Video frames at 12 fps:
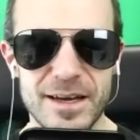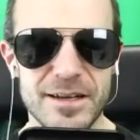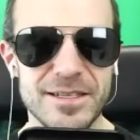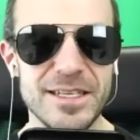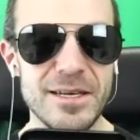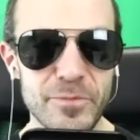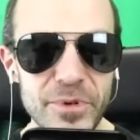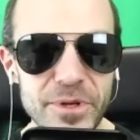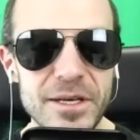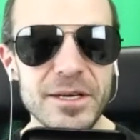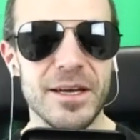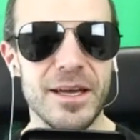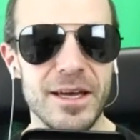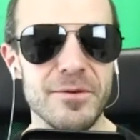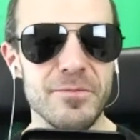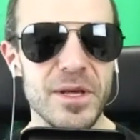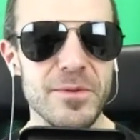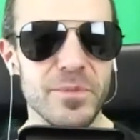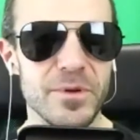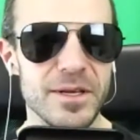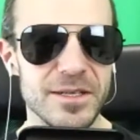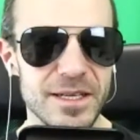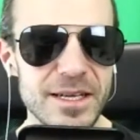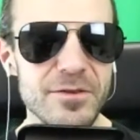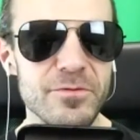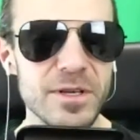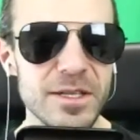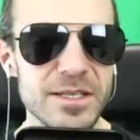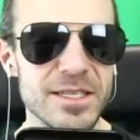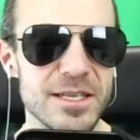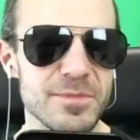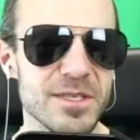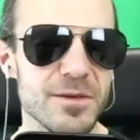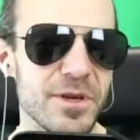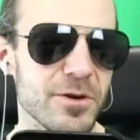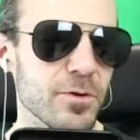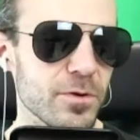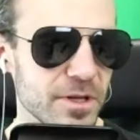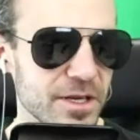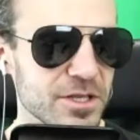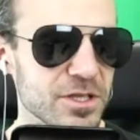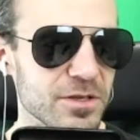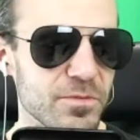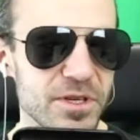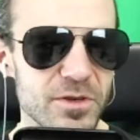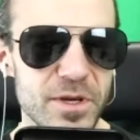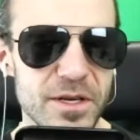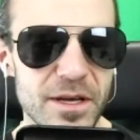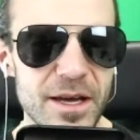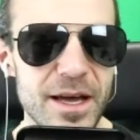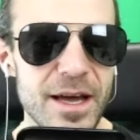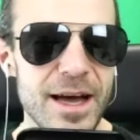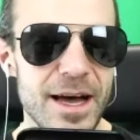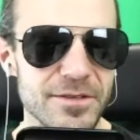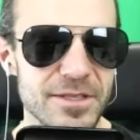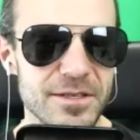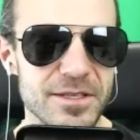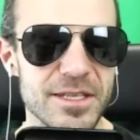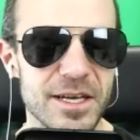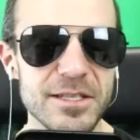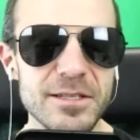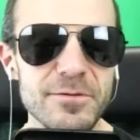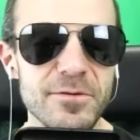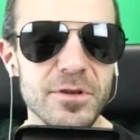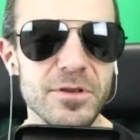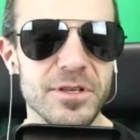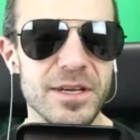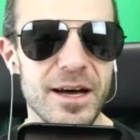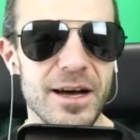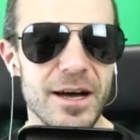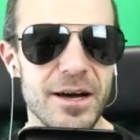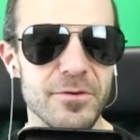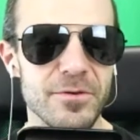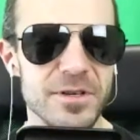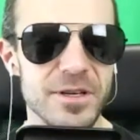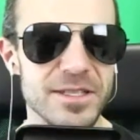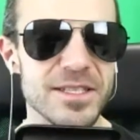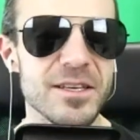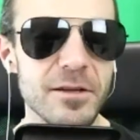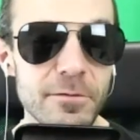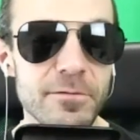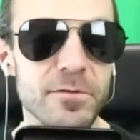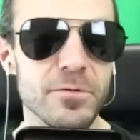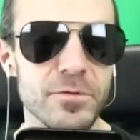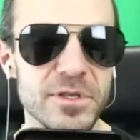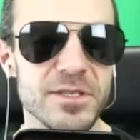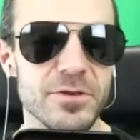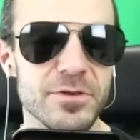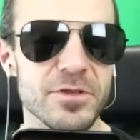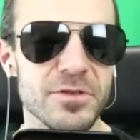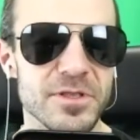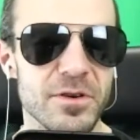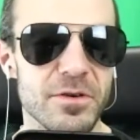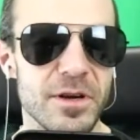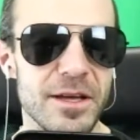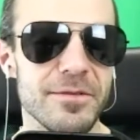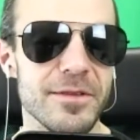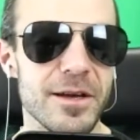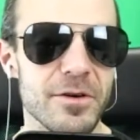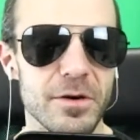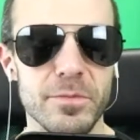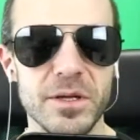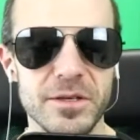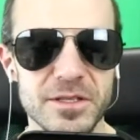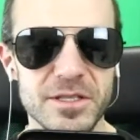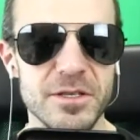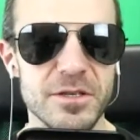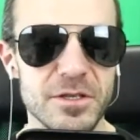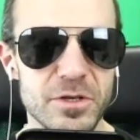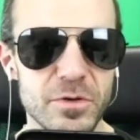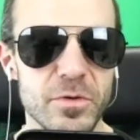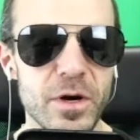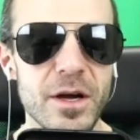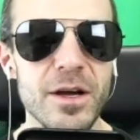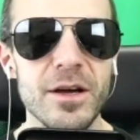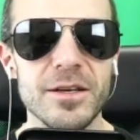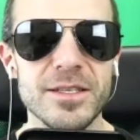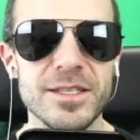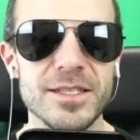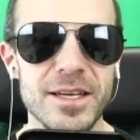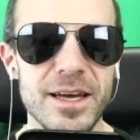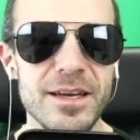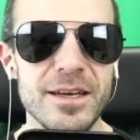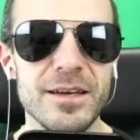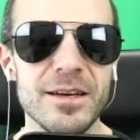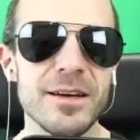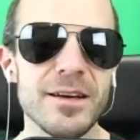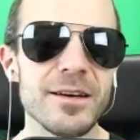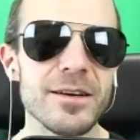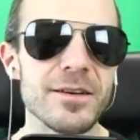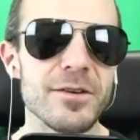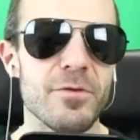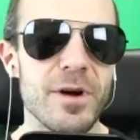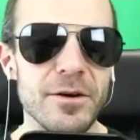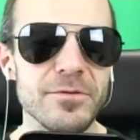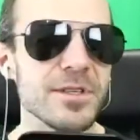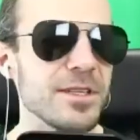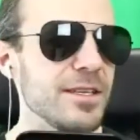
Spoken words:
deeply in people, and it really seems to be a correlation between how successful and how skillful researchers are and their ability to stay grounded